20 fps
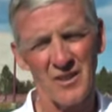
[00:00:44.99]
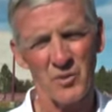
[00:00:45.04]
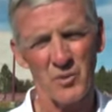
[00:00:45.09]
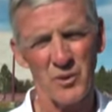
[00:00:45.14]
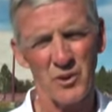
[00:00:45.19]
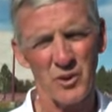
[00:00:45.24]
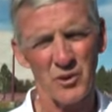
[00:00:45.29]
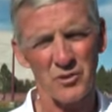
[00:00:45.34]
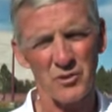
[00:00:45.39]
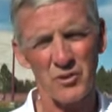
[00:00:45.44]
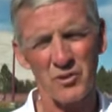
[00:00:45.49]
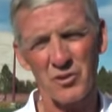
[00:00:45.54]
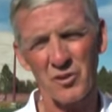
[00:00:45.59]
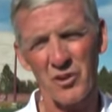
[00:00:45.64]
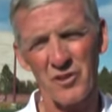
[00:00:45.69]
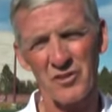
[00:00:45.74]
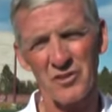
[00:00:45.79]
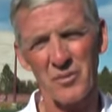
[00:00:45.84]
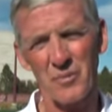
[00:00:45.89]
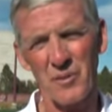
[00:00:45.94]
We also
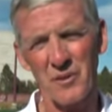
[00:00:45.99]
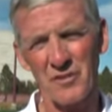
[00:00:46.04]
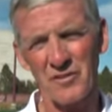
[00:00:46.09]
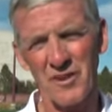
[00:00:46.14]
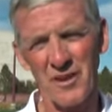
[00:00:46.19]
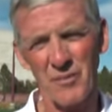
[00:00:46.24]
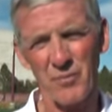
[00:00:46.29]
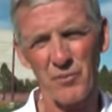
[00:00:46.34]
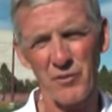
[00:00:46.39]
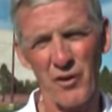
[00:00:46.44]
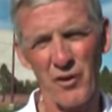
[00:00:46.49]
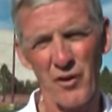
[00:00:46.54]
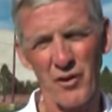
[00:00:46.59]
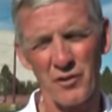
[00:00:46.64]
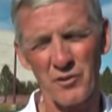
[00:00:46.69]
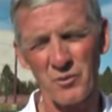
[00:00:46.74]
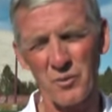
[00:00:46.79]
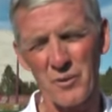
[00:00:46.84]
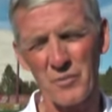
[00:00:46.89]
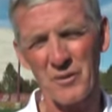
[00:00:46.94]
saw some of the same
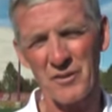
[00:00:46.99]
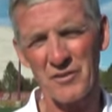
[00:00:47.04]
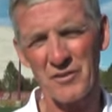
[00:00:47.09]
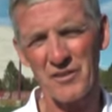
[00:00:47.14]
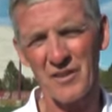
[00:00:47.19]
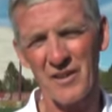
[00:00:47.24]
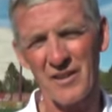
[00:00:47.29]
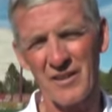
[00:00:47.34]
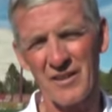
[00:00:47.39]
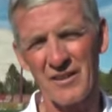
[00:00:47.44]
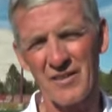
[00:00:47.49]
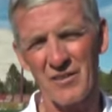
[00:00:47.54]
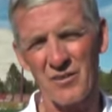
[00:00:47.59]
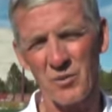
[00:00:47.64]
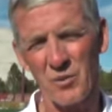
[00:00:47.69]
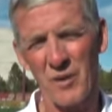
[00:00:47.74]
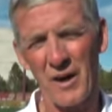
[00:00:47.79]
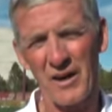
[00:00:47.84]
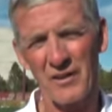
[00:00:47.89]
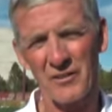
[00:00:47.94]
flaws we've been seeing
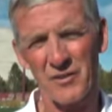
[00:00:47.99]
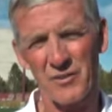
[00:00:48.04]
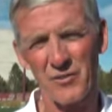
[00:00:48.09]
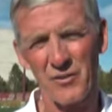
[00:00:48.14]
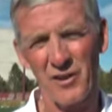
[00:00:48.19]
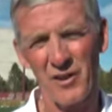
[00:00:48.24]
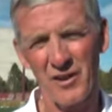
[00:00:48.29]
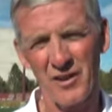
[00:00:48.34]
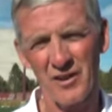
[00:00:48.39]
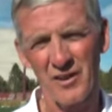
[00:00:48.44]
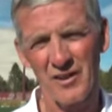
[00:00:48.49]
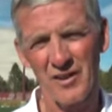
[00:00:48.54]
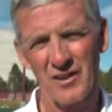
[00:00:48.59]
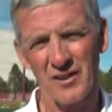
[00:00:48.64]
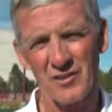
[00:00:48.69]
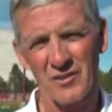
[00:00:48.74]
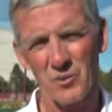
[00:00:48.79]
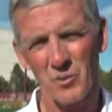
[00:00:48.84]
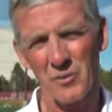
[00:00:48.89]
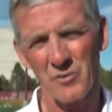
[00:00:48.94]
throughout the fall,
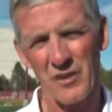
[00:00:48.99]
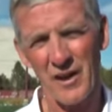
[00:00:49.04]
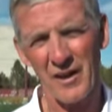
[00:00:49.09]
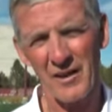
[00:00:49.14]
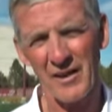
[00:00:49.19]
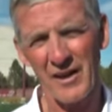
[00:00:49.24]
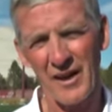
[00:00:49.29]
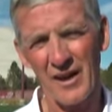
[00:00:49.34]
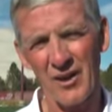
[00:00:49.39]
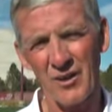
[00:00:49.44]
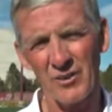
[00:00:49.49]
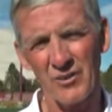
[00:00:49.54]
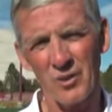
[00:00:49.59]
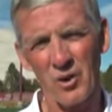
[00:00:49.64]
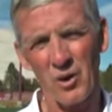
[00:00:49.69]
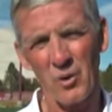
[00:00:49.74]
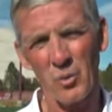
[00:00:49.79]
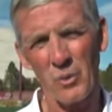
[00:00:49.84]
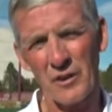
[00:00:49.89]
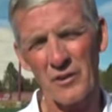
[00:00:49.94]
so we've got now
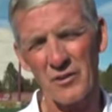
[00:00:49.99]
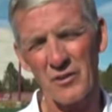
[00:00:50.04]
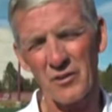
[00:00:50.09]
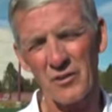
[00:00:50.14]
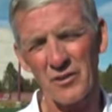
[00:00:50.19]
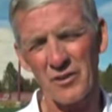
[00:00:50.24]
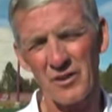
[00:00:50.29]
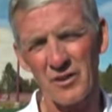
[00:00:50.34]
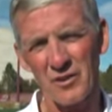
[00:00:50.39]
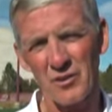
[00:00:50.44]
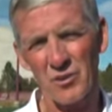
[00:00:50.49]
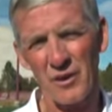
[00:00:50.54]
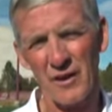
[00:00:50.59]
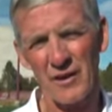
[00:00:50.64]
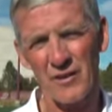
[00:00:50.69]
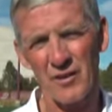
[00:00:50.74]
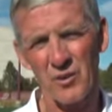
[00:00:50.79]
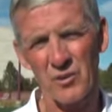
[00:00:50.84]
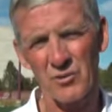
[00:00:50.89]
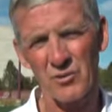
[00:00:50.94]
all winter to
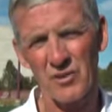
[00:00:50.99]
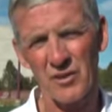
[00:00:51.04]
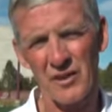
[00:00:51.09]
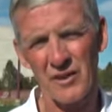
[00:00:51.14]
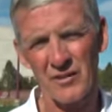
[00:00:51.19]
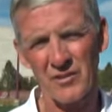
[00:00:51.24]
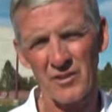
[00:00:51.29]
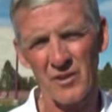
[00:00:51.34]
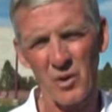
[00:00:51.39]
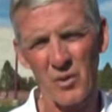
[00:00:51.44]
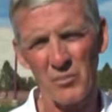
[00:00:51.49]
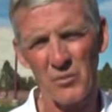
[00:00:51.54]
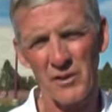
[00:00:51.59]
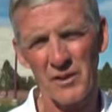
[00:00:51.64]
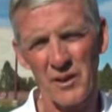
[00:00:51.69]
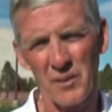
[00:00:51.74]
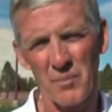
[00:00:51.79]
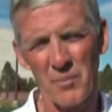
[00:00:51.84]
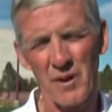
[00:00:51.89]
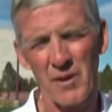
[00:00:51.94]
correct those things and hopefully
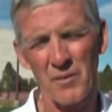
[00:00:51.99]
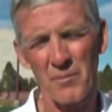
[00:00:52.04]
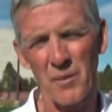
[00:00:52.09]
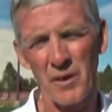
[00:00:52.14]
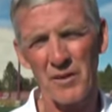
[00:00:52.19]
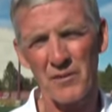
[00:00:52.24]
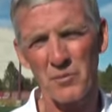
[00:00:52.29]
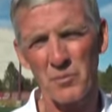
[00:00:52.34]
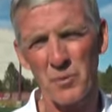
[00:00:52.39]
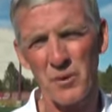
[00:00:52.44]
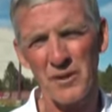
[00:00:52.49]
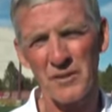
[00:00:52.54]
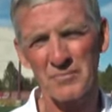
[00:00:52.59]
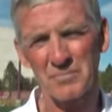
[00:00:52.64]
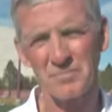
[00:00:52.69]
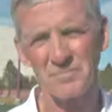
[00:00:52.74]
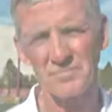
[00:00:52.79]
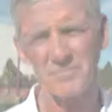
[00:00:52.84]
get better by the spring.